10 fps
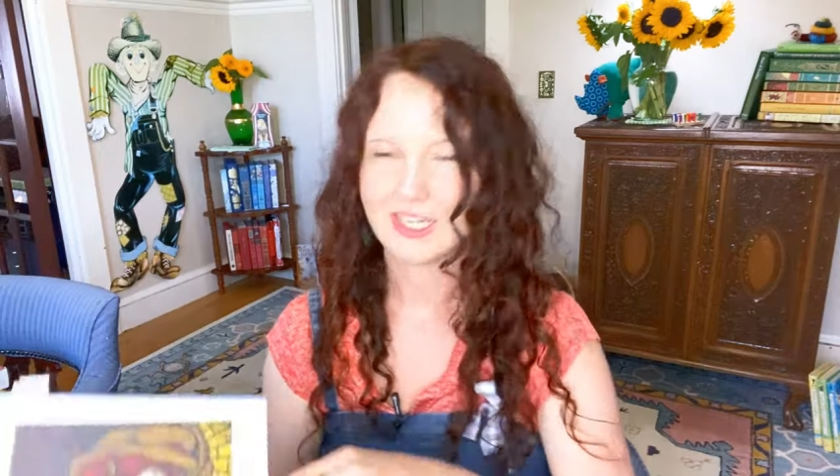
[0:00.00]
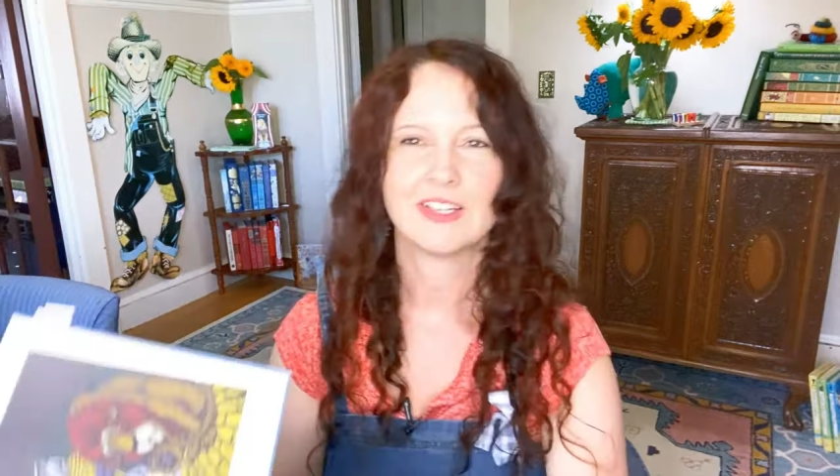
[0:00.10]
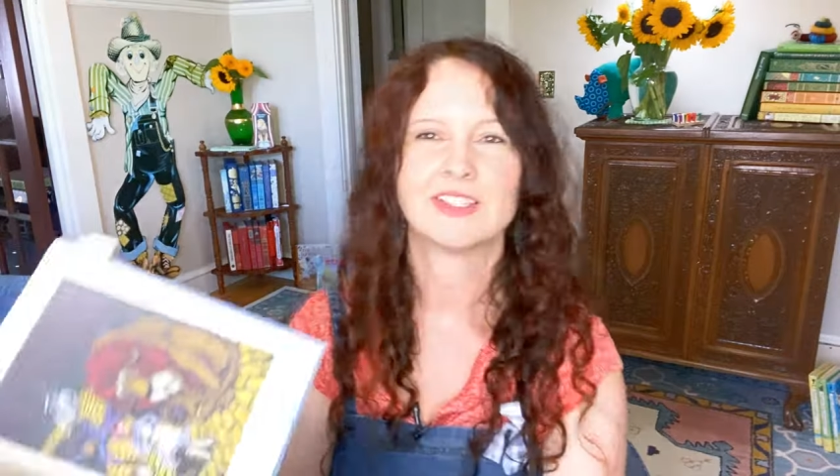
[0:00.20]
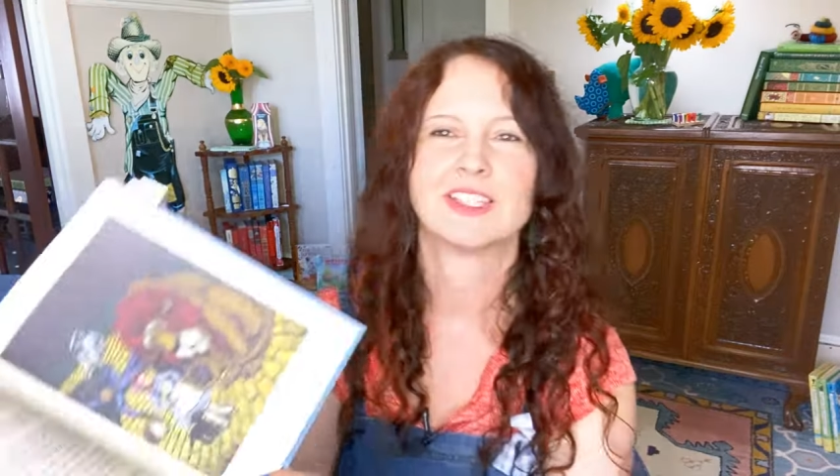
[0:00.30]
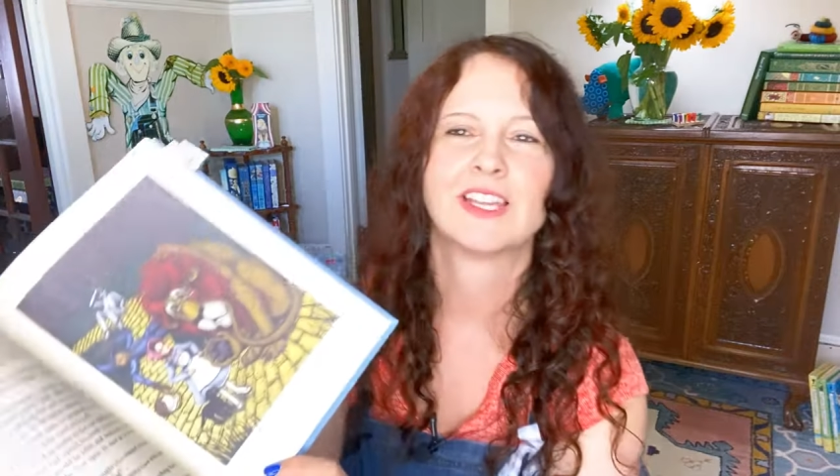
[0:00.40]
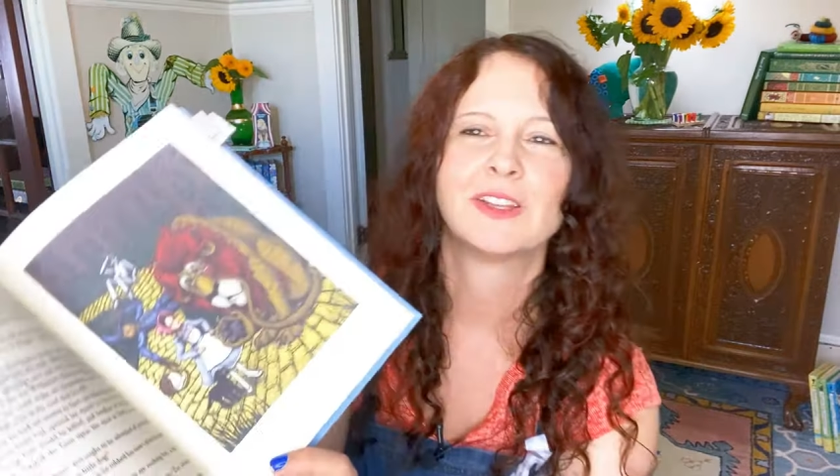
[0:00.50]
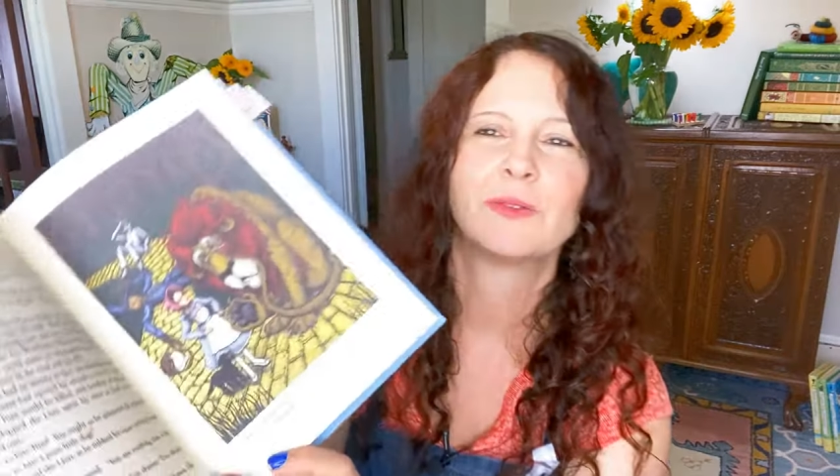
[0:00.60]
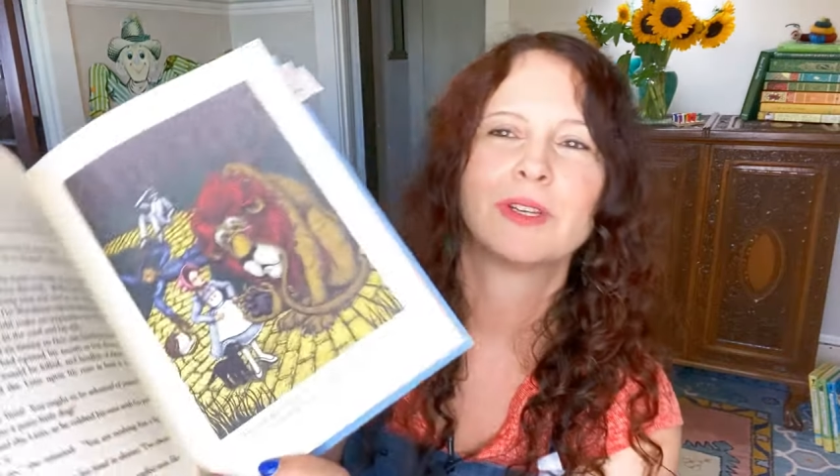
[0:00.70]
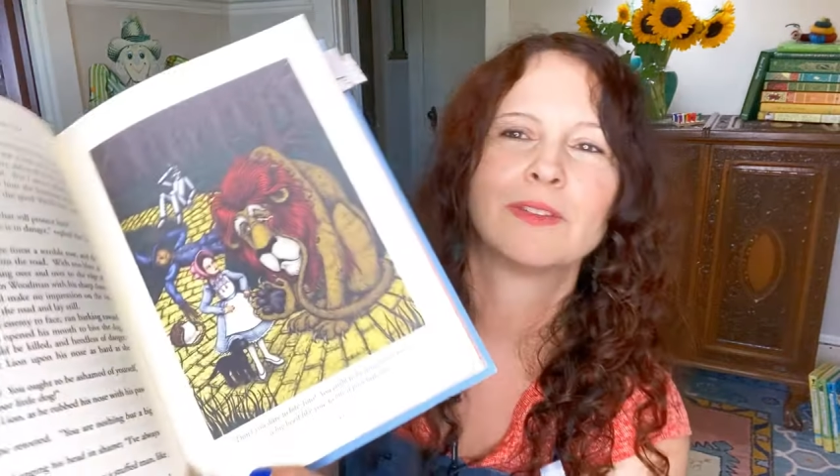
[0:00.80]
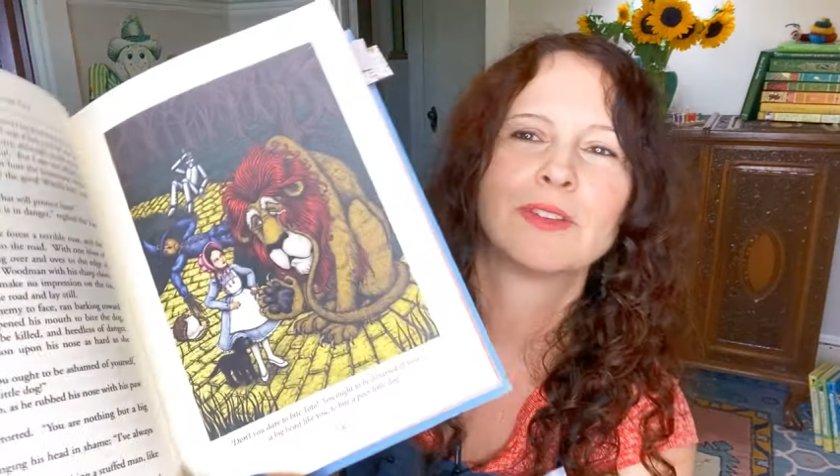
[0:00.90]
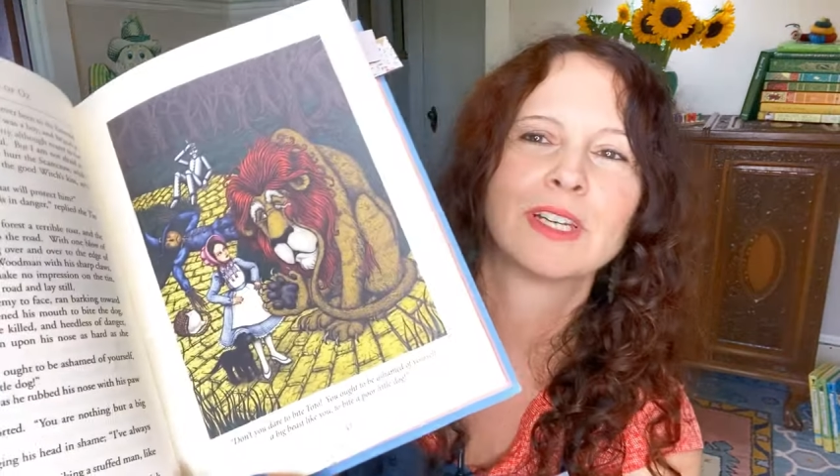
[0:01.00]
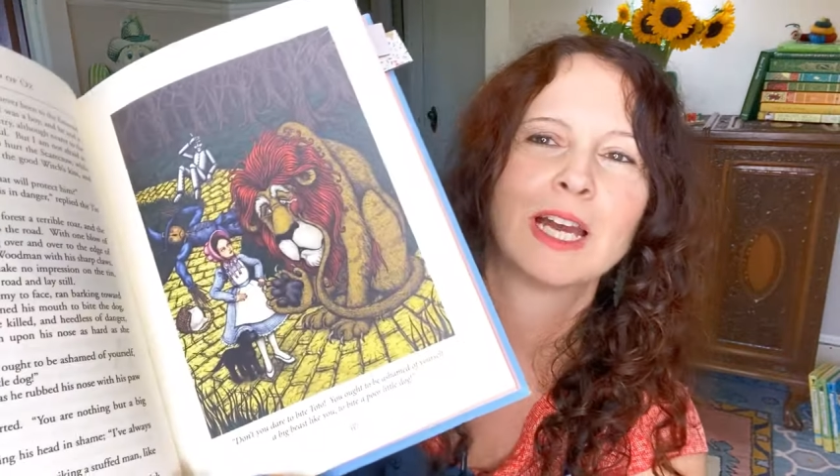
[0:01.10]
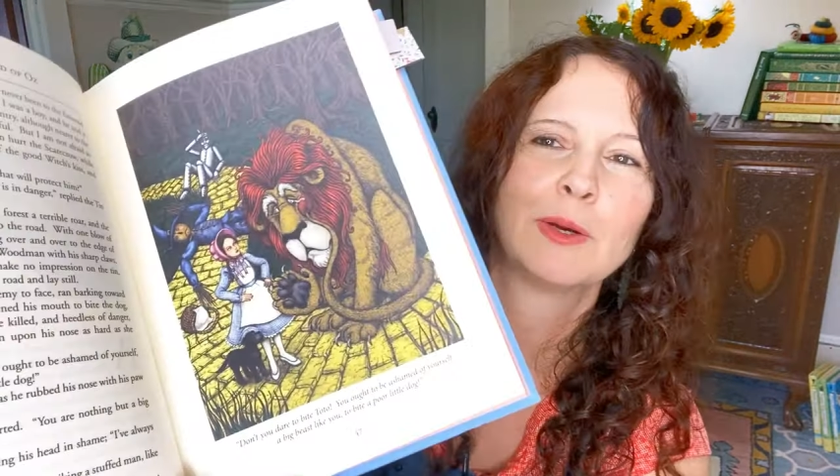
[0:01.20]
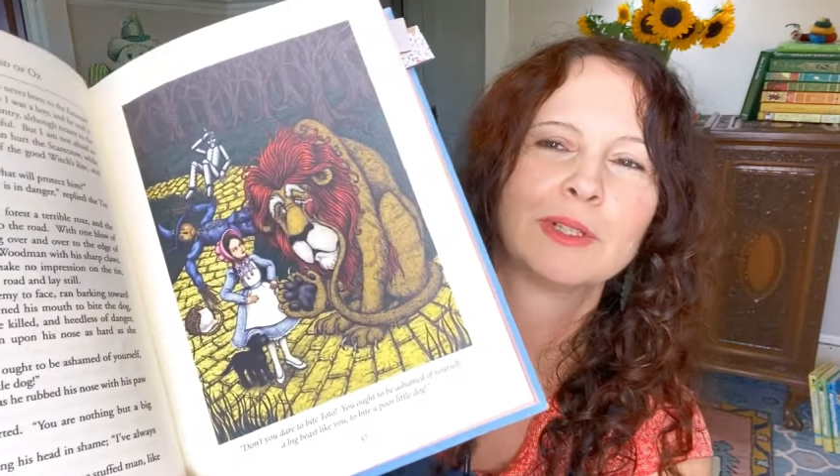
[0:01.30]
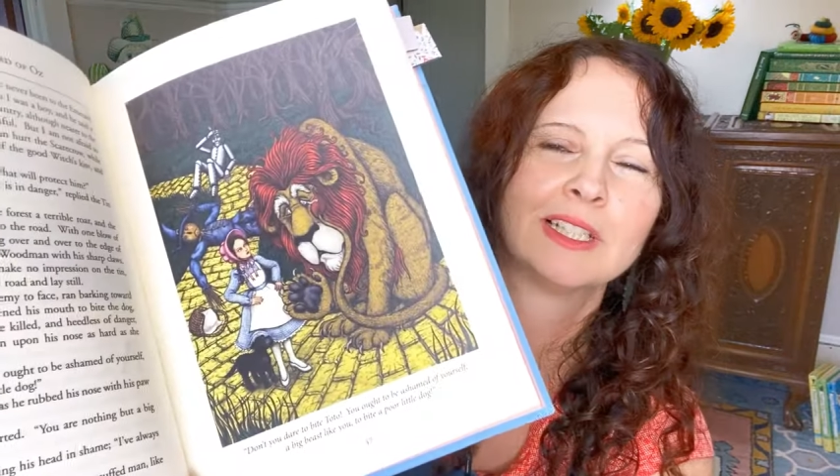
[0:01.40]
Here's another one of the
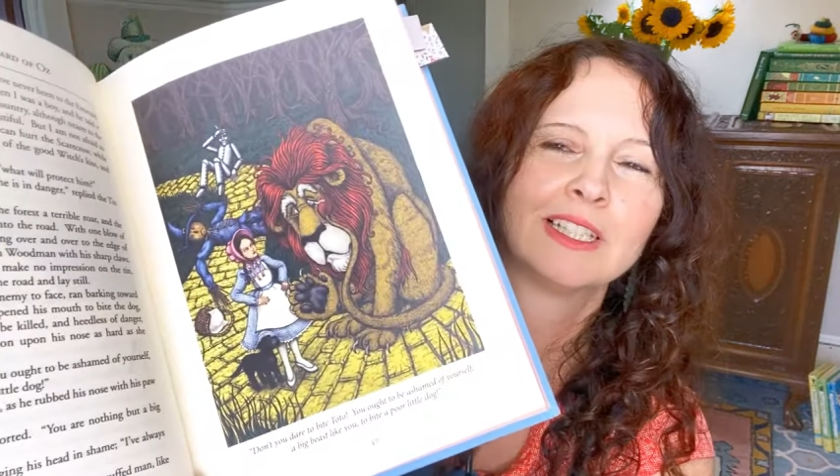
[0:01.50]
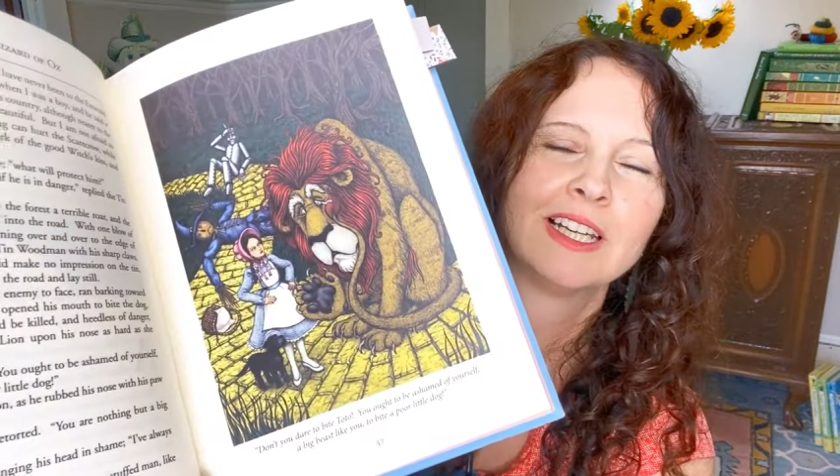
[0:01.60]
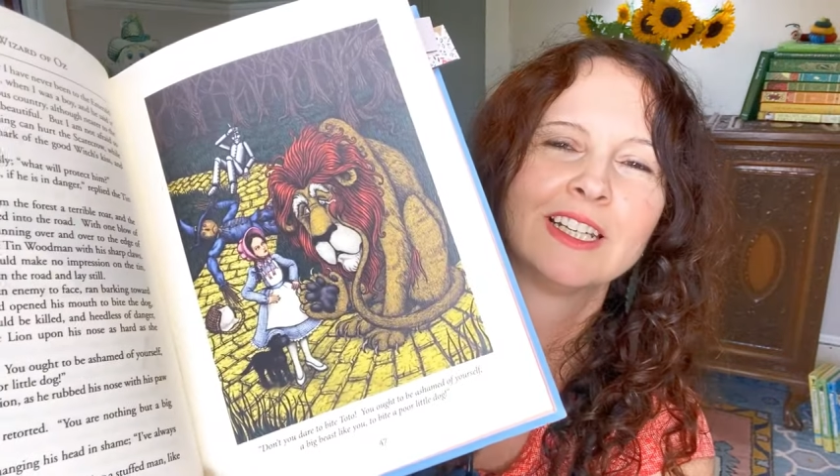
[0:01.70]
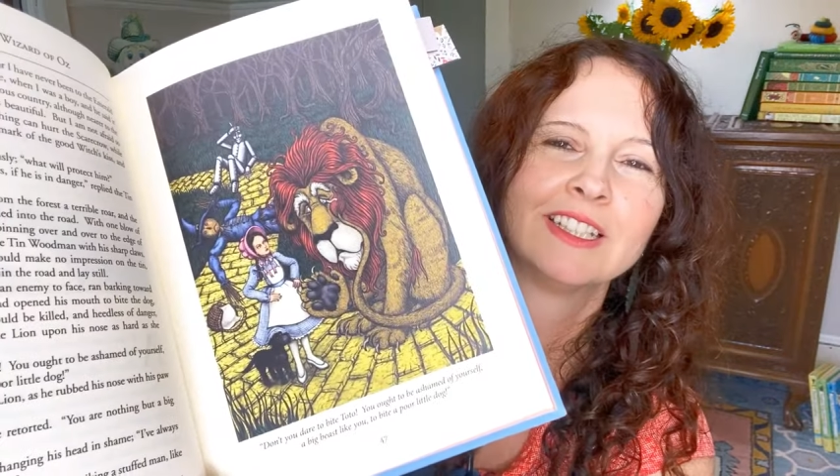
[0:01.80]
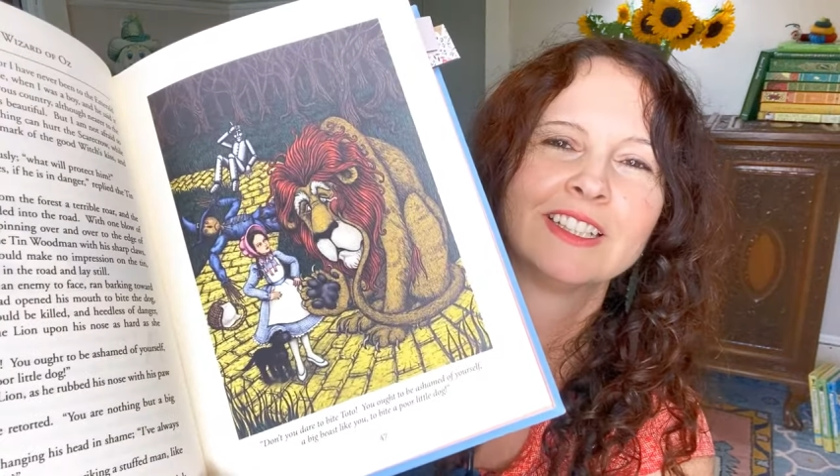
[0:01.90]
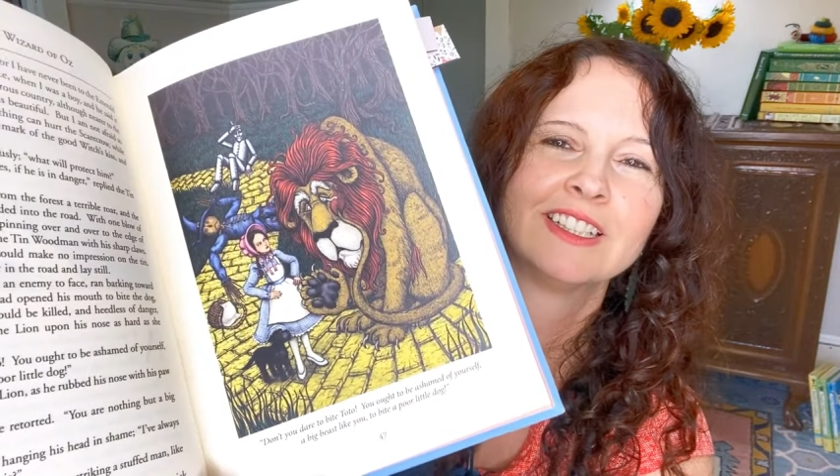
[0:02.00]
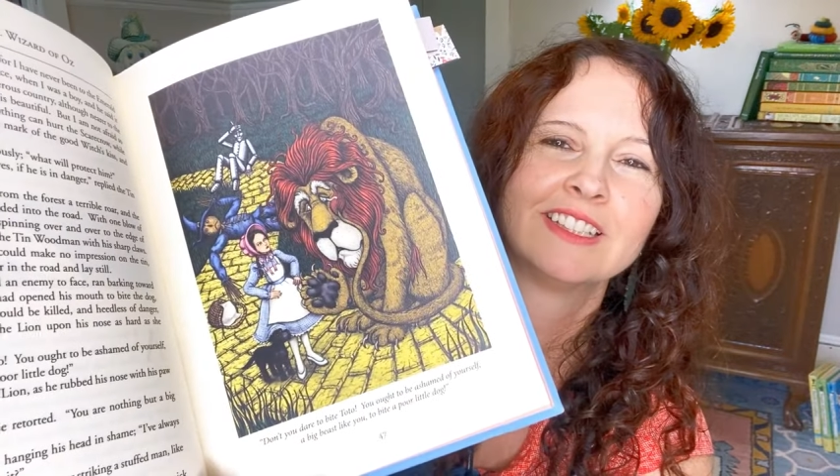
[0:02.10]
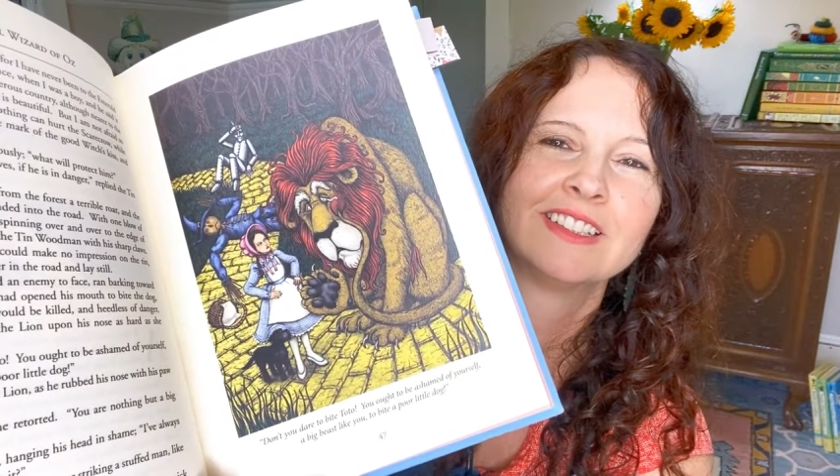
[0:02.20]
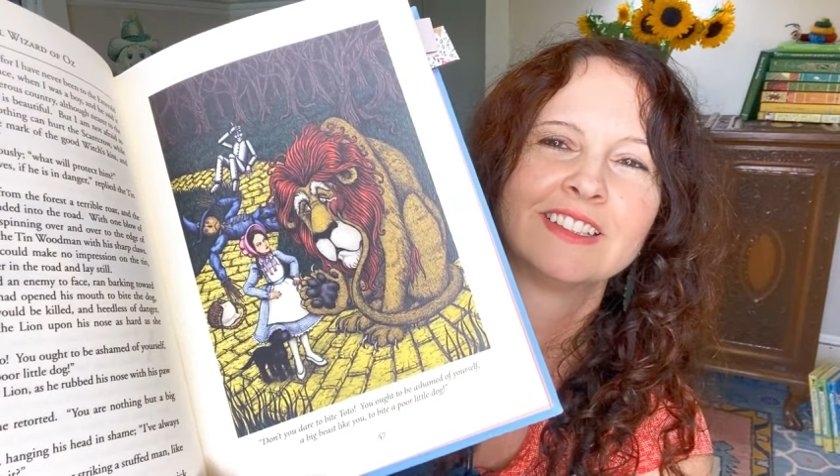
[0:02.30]
Cowardly Lion.